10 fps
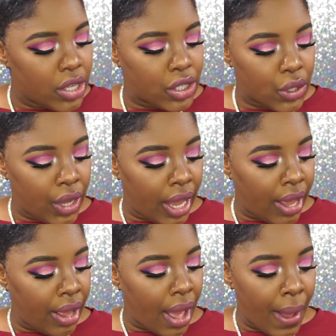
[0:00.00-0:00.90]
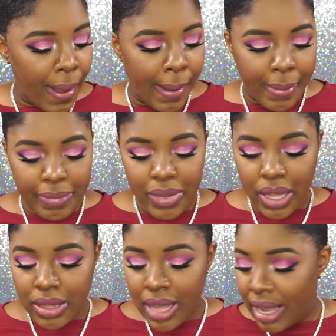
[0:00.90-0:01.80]
So yeah,
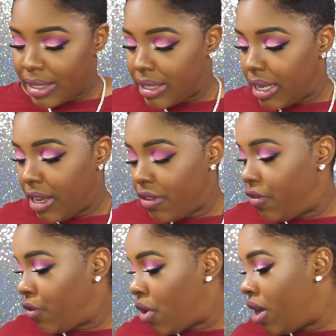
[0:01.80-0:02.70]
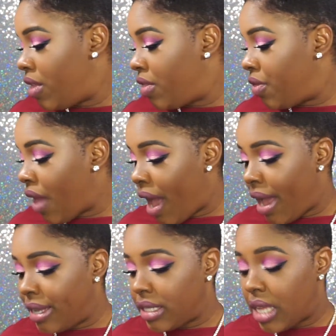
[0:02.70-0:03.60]
that's it for
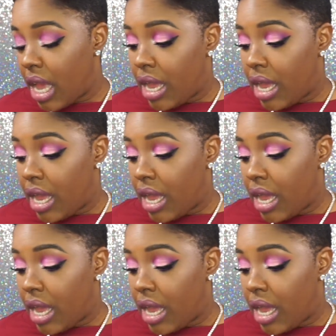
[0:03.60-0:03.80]
that.